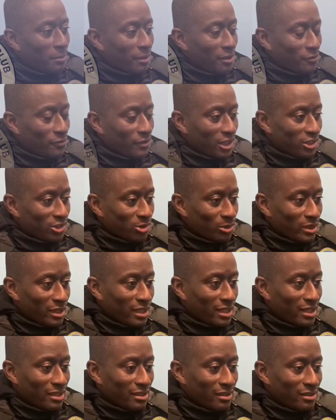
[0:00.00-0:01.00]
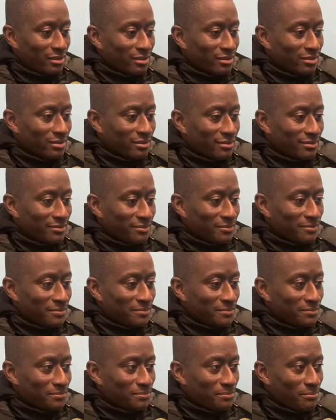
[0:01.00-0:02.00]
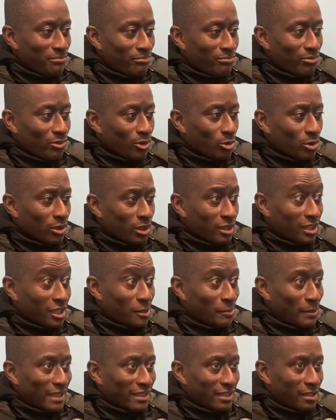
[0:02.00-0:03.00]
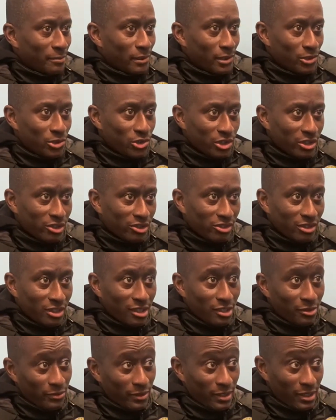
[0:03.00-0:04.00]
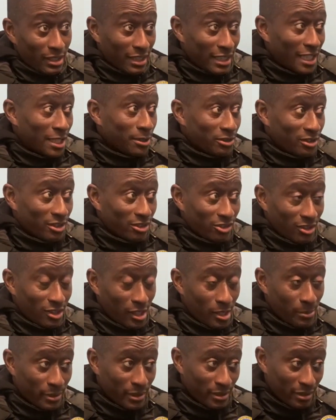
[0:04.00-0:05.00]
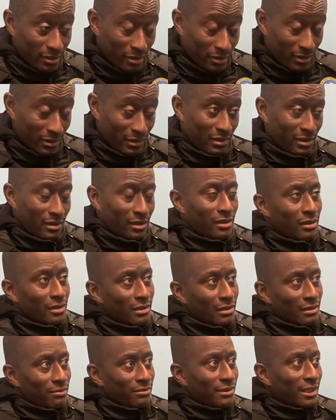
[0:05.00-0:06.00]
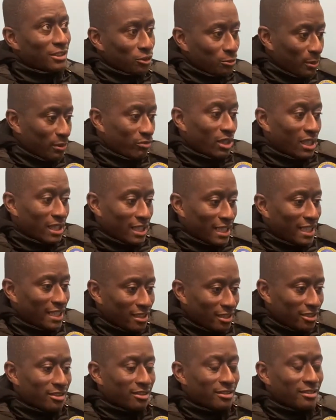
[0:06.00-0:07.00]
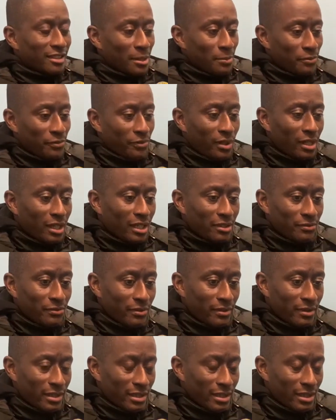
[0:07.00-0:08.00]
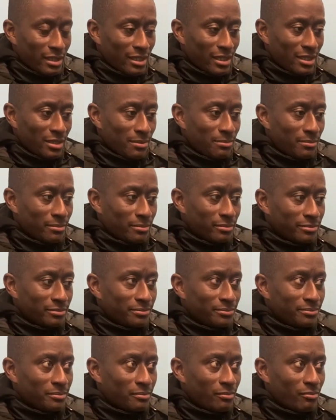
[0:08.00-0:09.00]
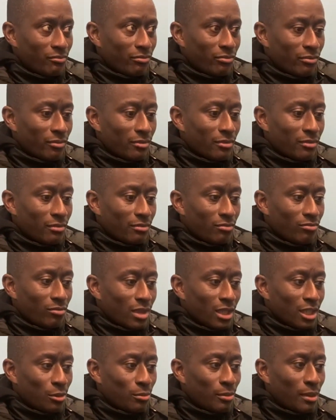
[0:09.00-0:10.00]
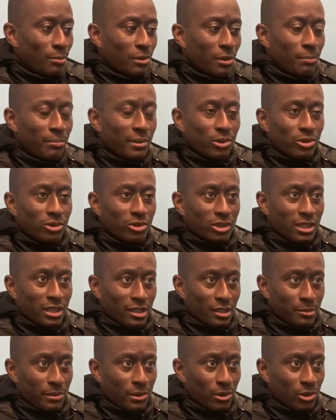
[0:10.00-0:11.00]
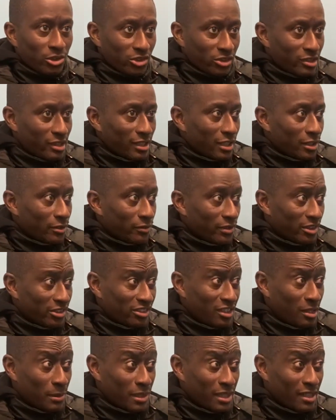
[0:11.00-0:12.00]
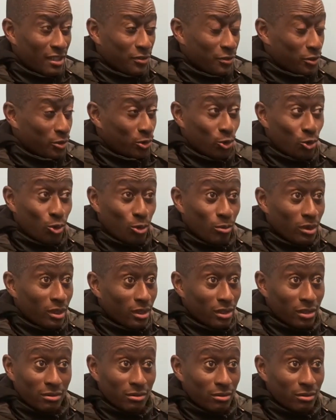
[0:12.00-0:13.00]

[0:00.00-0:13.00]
My first one here, when I think about the emotions, I came to this club and they've just been relegated into step 5, and I remember I built a side over the summer that I thought